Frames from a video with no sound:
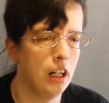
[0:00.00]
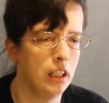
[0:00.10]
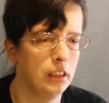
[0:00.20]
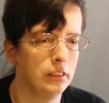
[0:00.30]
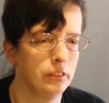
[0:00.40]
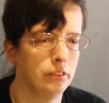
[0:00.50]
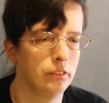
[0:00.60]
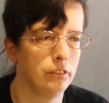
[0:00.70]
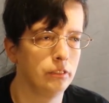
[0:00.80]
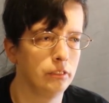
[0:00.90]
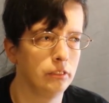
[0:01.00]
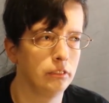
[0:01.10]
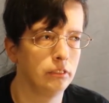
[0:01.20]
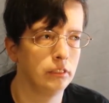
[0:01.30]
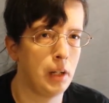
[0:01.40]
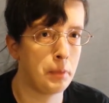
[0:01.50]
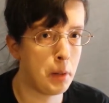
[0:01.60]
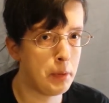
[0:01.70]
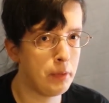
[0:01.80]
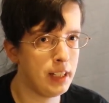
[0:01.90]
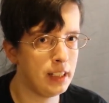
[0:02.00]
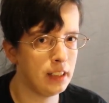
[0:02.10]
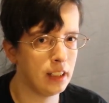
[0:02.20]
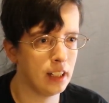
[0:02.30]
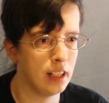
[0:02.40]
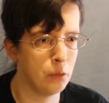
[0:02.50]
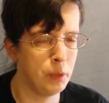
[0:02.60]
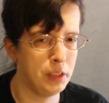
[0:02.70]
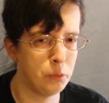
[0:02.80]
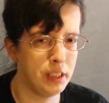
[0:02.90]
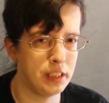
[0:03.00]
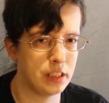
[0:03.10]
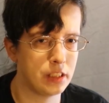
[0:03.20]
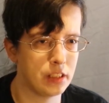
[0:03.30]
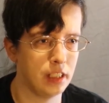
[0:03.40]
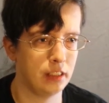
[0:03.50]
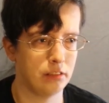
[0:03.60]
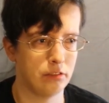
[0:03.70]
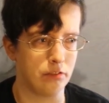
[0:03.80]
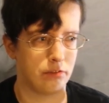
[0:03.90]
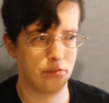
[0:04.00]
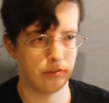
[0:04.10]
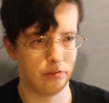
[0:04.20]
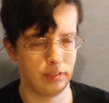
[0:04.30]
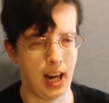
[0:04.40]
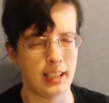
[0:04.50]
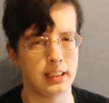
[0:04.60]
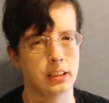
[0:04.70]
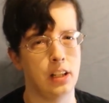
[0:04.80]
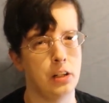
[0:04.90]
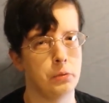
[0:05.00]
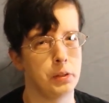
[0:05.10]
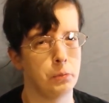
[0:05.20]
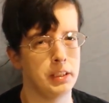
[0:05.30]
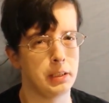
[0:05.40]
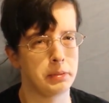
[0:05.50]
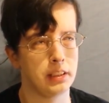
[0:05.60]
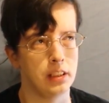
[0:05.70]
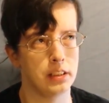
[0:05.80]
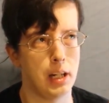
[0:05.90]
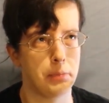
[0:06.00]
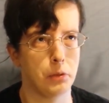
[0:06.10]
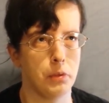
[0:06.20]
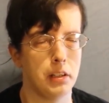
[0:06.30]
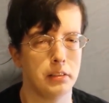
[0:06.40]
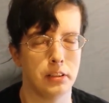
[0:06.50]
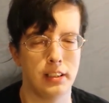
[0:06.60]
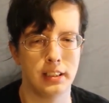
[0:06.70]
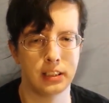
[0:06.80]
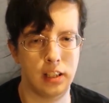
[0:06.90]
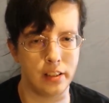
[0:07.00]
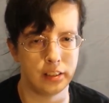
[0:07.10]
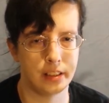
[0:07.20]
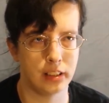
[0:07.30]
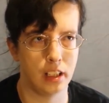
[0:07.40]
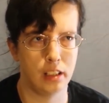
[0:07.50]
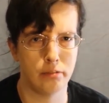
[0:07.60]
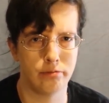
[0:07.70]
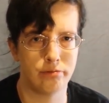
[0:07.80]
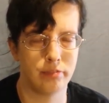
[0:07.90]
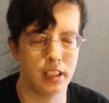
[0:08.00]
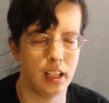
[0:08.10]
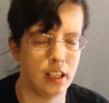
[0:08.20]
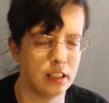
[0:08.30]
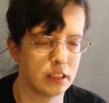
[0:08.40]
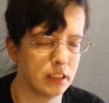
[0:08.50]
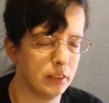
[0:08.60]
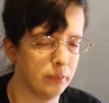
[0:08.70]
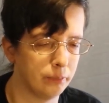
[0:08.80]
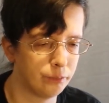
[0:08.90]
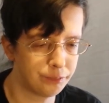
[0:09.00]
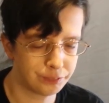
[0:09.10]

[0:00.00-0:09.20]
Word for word: Um, I'm going to be reading uh, Wind Witch. Like, I actually started Wind Witch. I'm still on chapter one, so I just started it, like, today, so.